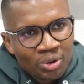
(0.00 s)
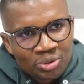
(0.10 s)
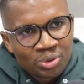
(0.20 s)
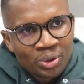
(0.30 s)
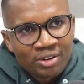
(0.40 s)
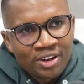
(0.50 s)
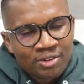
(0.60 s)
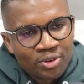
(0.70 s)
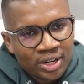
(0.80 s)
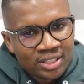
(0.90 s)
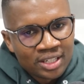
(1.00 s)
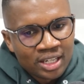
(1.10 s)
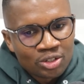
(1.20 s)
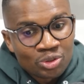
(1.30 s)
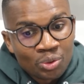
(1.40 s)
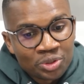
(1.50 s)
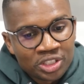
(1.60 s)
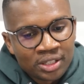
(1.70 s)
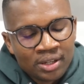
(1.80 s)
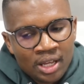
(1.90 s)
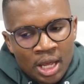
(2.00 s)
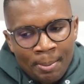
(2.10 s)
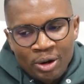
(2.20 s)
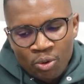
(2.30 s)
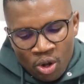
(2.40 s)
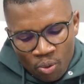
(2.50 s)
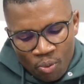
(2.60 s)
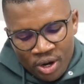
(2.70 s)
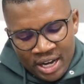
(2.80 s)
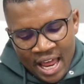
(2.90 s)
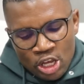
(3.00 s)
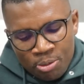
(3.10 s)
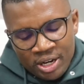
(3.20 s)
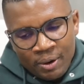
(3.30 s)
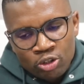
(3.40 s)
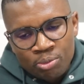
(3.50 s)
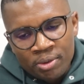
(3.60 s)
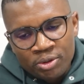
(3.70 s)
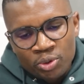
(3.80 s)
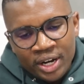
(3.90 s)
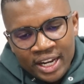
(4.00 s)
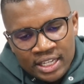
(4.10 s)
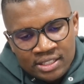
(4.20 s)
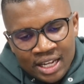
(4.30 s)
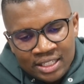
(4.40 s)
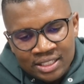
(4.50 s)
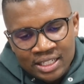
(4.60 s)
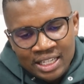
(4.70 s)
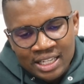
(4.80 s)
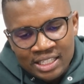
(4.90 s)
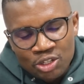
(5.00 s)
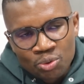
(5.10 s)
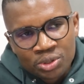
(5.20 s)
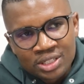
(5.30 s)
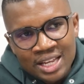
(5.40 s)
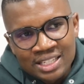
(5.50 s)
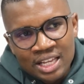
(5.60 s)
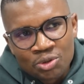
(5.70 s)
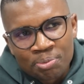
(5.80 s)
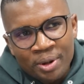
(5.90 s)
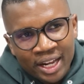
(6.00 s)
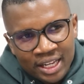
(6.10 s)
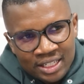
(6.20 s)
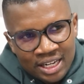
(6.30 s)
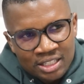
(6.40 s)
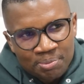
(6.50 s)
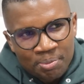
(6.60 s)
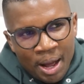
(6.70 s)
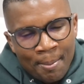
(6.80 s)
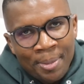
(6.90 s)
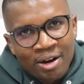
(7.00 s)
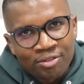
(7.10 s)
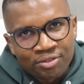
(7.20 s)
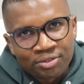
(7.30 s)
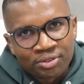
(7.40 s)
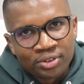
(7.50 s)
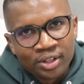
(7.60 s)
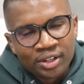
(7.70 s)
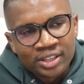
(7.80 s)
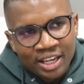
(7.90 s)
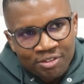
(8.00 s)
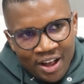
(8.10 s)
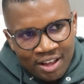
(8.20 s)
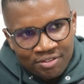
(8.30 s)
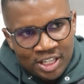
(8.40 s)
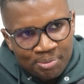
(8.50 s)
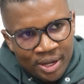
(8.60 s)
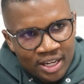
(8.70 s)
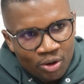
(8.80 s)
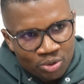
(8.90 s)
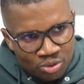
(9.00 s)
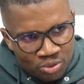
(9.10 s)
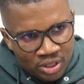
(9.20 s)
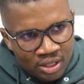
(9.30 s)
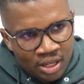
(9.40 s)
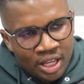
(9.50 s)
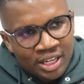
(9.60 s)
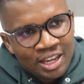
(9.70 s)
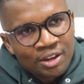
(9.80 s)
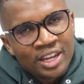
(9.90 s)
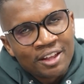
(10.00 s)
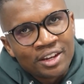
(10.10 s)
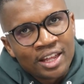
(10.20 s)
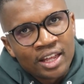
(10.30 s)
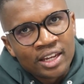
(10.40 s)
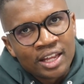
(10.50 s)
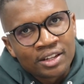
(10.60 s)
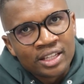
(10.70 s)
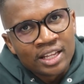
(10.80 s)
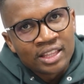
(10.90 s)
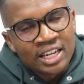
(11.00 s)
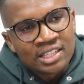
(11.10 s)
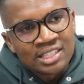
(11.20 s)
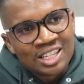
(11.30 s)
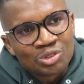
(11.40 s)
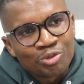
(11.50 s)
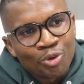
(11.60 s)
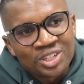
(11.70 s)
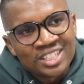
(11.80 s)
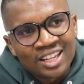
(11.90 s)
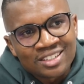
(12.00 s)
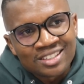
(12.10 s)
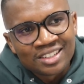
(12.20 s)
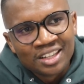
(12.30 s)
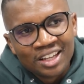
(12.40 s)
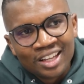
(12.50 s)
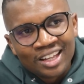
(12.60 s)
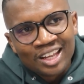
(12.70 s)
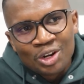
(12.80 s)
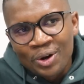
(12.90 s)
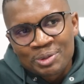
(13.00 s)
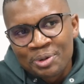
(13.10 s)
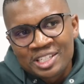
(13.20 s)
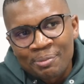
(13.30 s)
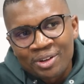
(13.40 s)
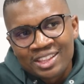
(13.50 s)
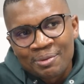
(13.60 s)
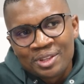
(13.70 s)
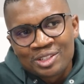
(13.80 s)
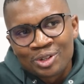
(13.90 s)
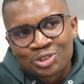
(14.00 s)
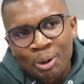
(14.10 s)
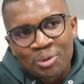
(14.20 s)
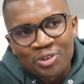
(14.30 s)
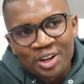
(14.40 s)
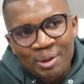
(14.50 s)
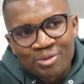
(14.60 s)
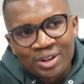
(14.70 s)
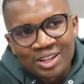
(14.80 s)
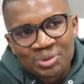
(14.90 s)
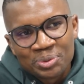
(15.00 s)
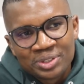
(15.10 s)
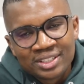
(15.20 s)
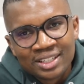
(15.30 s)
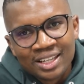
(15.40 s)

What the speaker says: going to go and fight for it, that resolution. But the argument I want to raise that there's a youth bracket that is above 35 as per the constitution, the 36 to 40 years. And no one speaks about them. There's no jobs for them, for that youth.